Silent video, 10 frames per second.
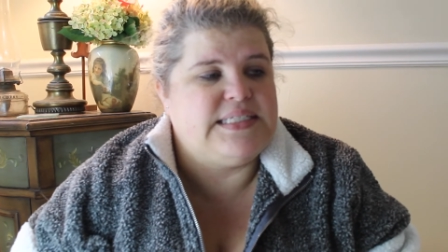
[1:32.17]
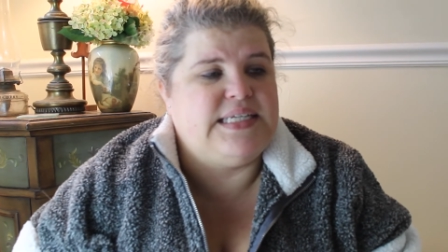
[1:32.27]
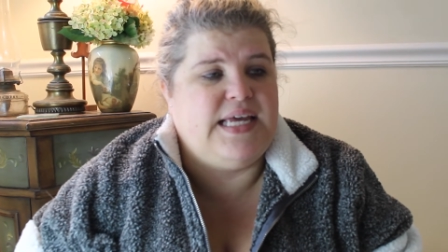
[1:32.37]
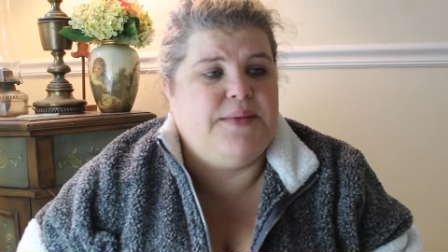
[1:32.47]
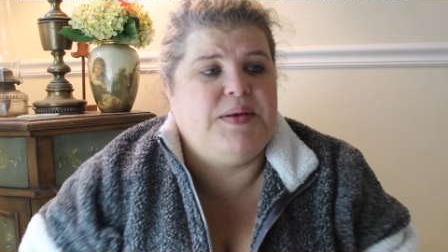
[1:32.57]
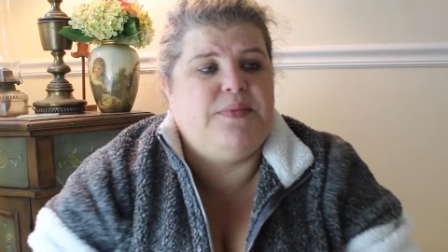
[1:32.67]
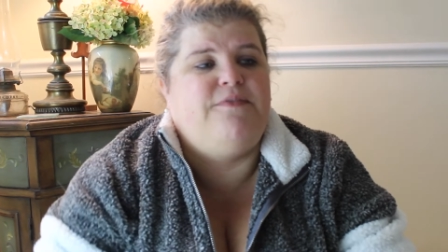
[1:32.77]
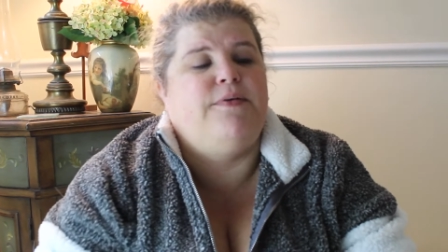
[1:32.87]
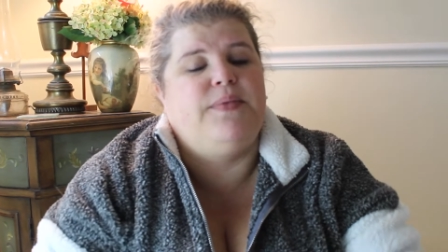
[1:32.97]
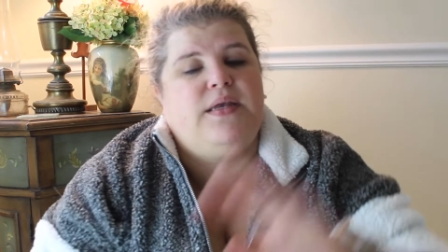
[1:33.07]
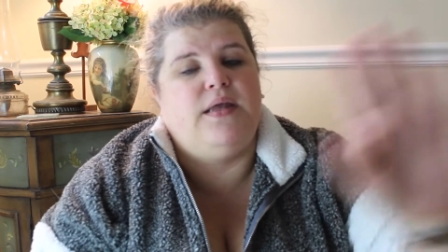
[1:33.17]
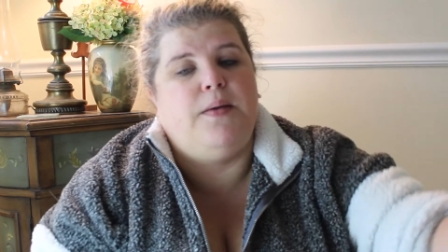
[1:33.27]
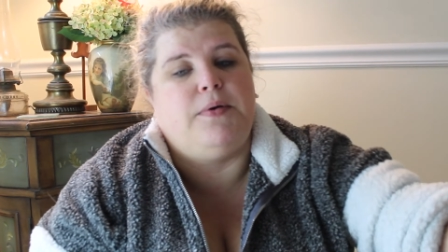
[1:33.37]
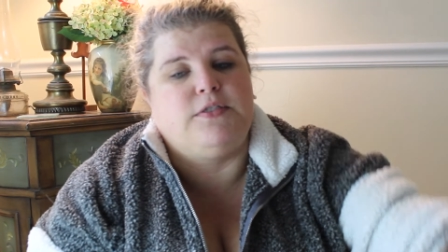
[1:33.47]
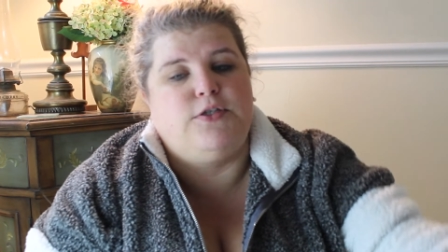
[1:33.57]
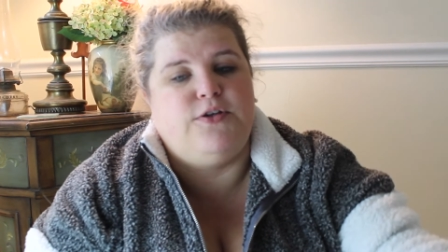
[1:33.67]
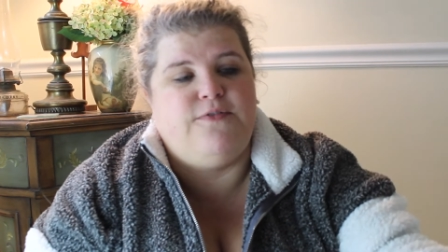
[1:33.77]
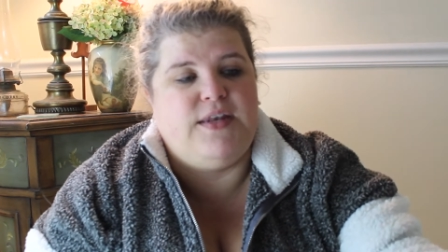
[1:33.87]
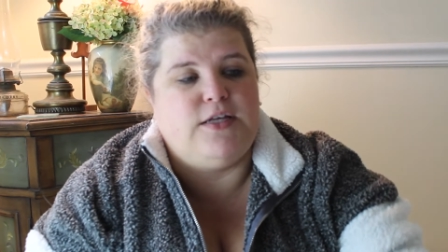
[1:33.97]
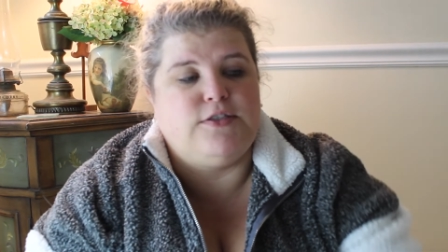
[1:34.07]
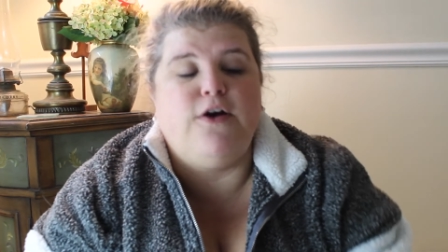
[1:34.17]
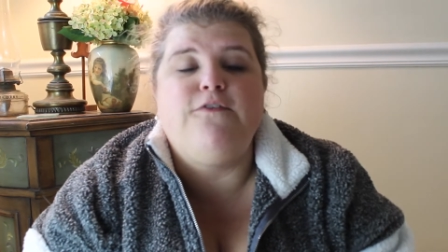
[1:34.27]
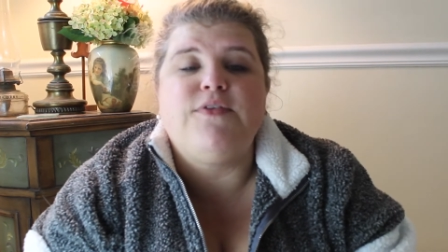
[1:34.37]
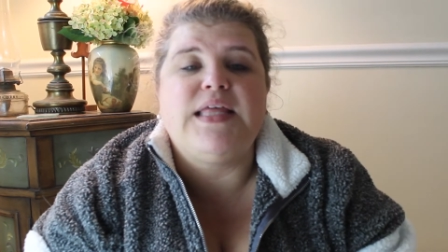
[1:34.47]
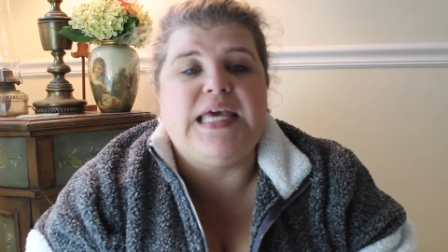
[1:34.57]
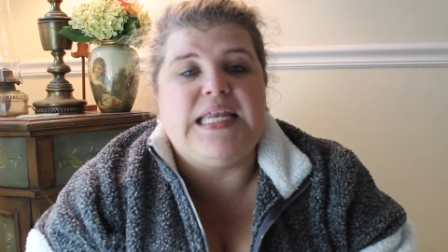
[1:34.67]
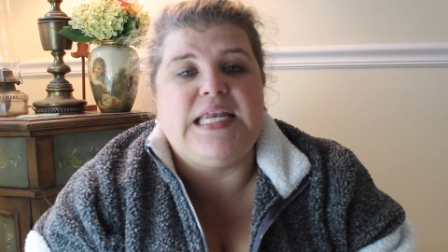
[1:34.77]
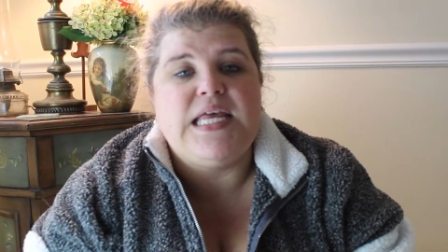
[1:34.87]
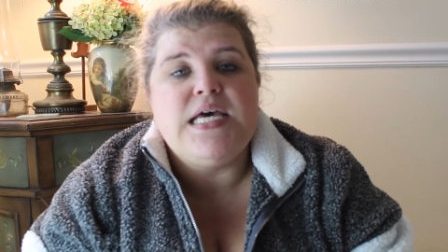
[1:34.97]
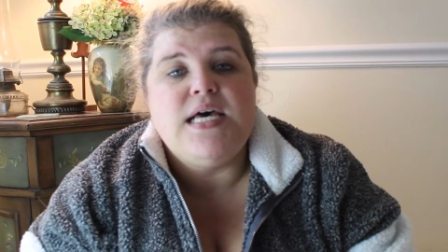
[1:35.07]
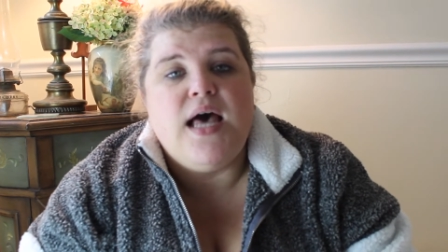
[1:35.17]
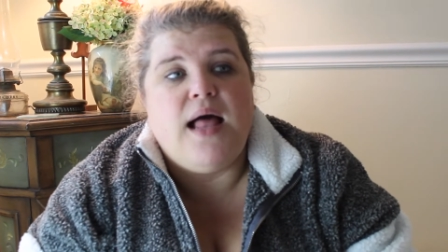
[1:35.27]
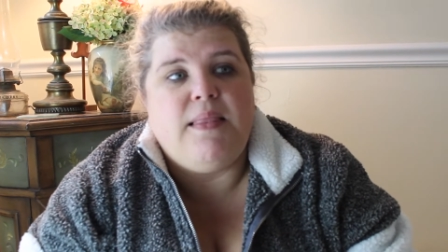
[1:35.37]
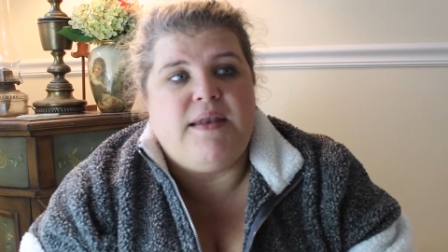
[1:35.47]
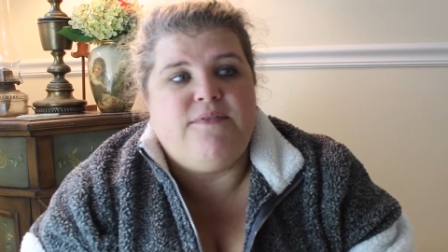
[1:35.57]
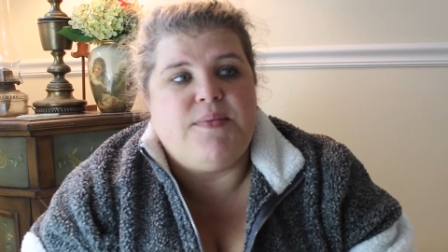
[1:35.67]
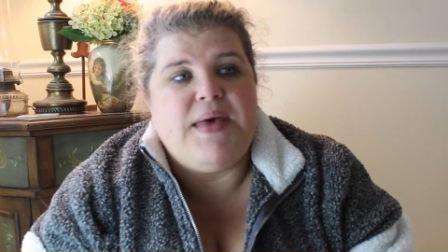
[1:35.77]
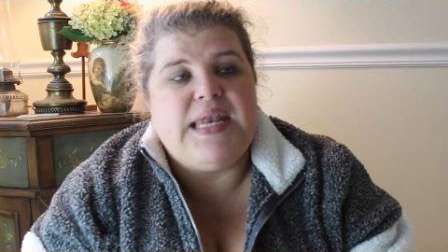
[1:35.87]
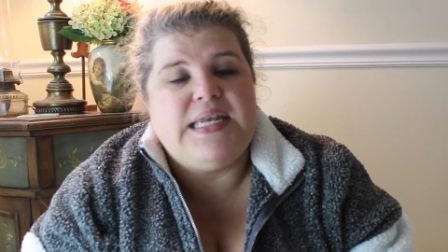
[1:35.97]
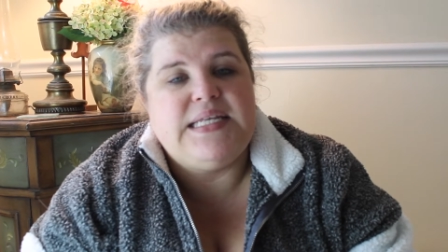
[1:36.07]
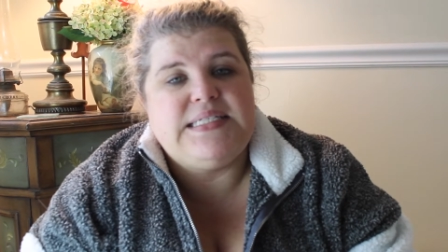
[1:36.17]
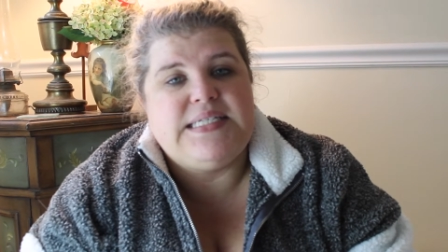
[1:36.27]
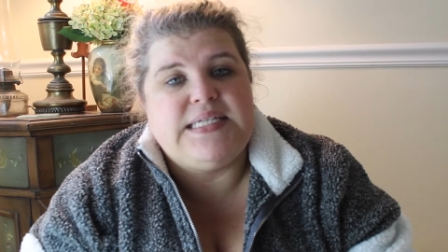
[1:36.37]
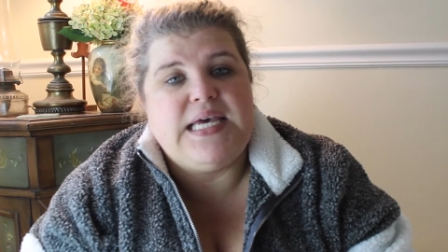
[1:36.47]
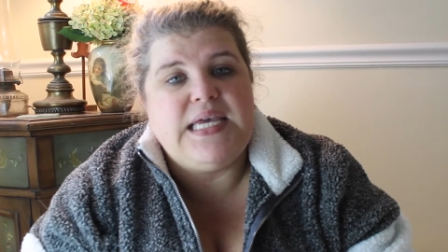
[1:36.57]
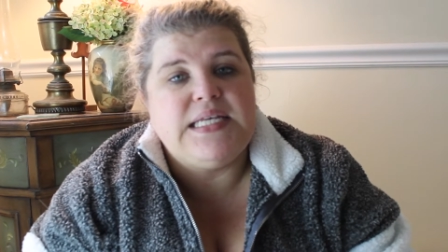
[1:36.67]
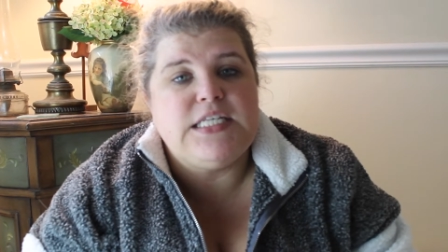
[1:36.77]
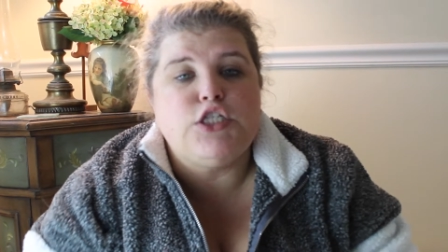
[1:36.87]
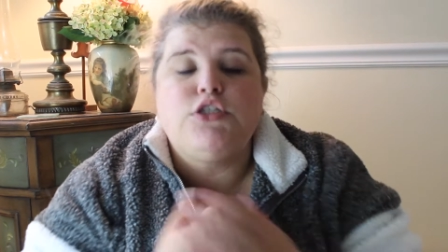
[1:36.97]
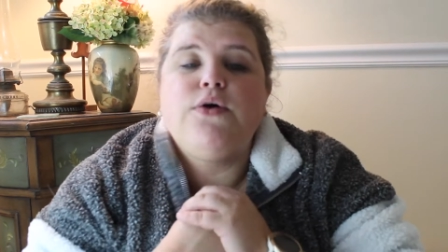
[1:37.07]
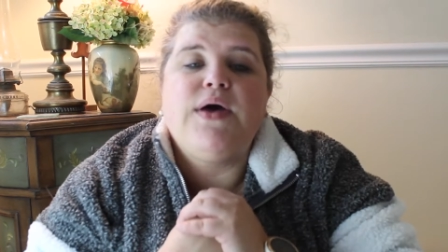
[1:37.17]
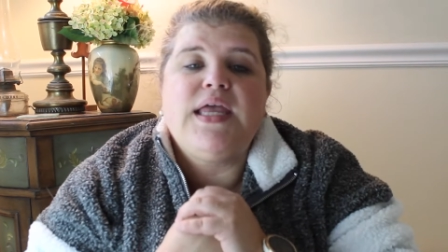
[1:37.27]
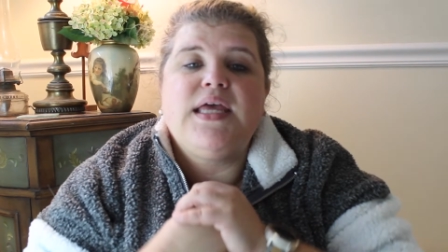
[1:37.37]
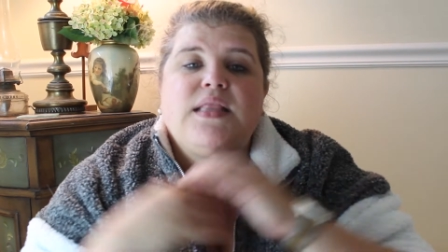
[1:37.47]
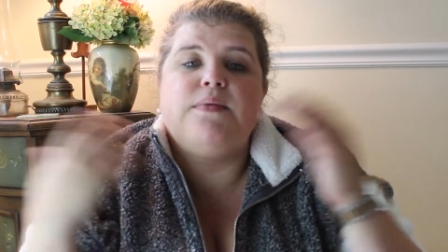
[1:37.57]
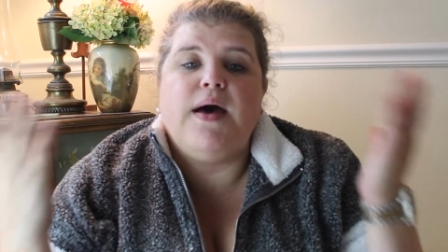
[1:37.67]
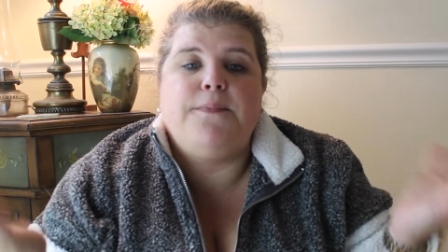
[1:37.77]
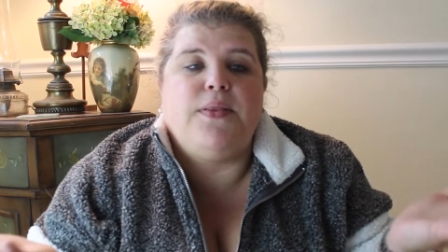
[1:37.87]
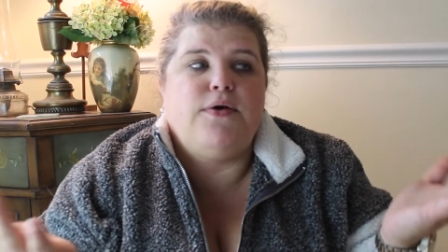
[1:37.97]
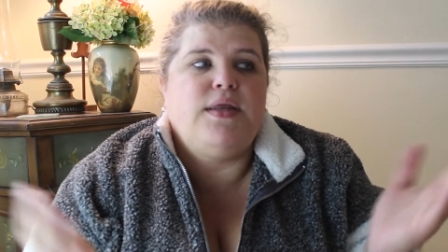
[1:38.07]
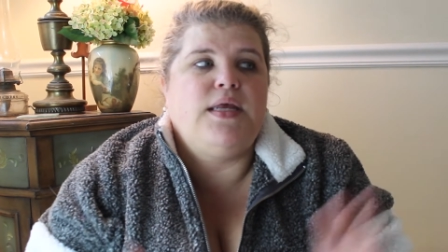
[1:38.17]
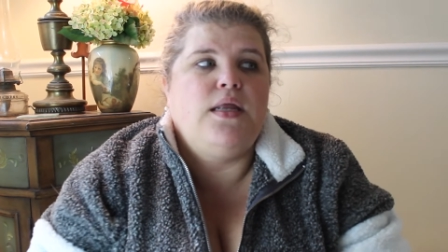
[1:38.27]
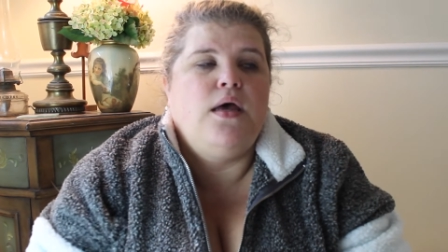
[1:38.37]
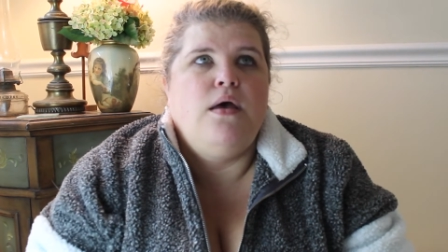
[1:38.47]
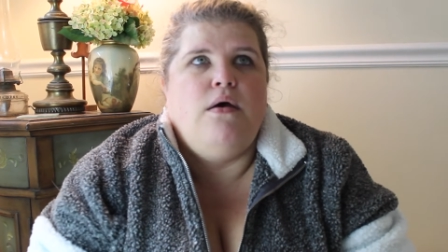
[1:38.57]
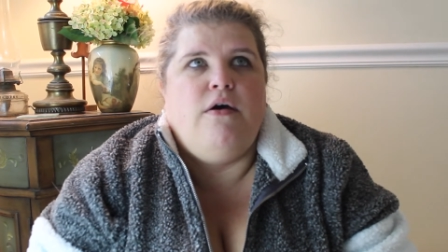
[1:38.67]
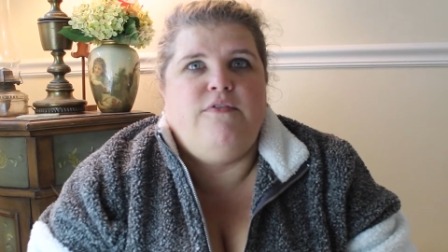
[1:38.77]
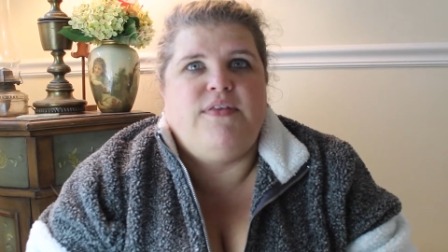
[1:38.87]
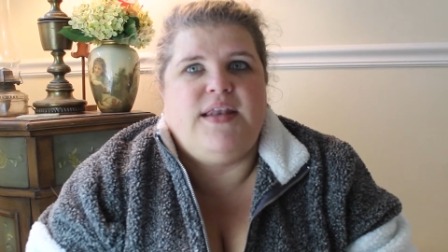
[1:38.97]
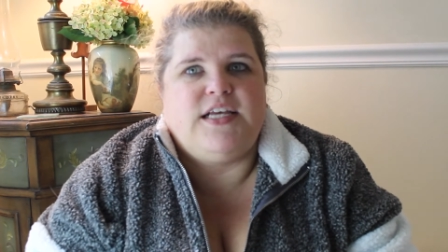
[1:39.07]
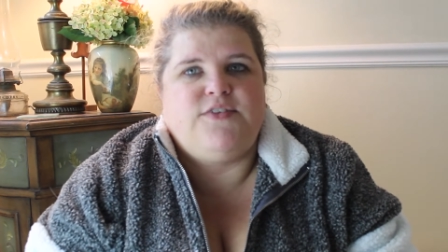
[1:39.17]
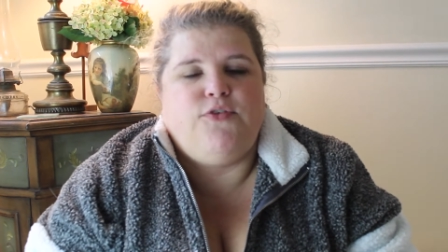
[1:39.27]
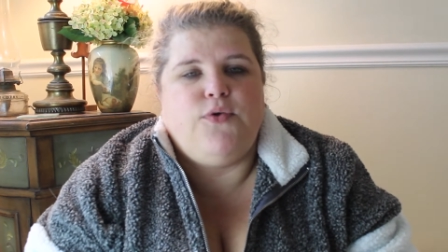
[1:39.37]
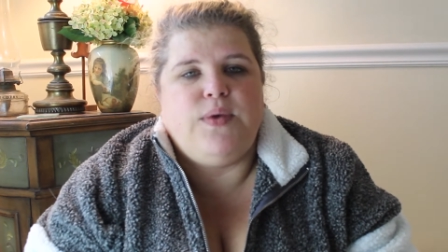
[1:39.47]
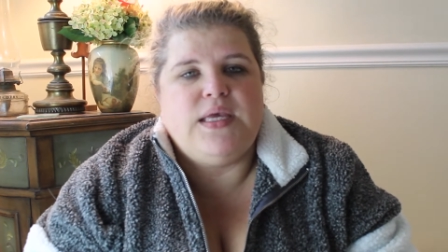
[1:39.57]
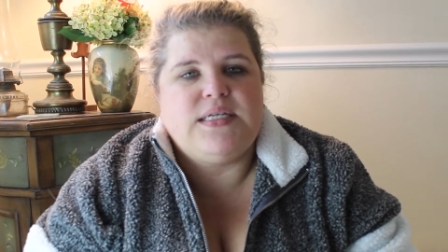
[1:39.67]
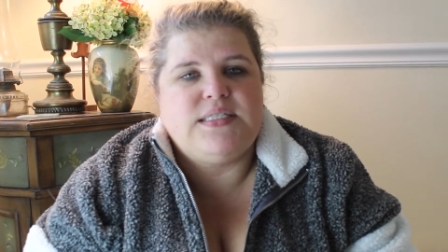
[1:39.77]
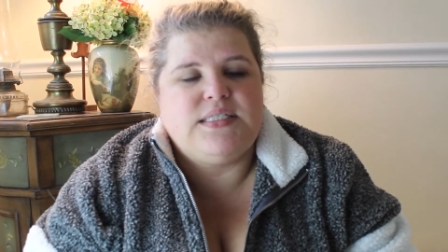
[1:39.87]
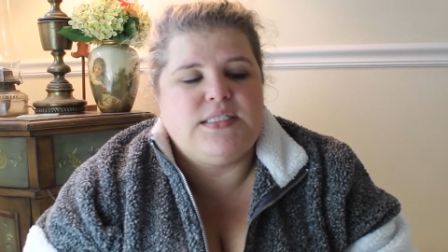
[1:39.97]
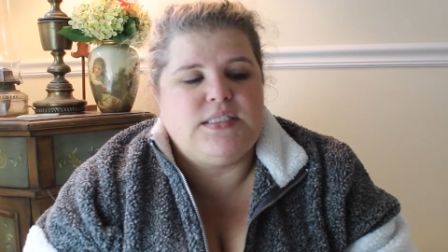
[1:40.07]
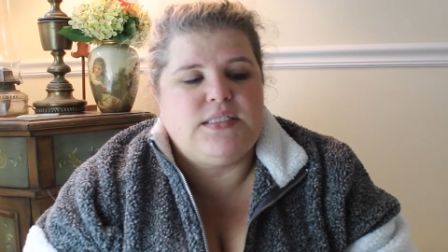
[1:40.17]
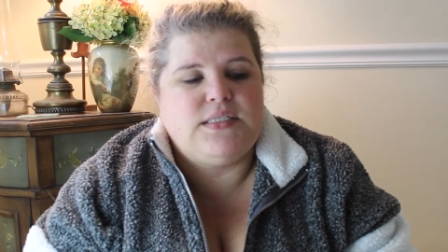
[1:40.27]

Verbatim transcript: Today I'm gonna be filming a multitude of videos and hopefully getting a lot of them edited tonight so I can get them uploaded over the next few weeks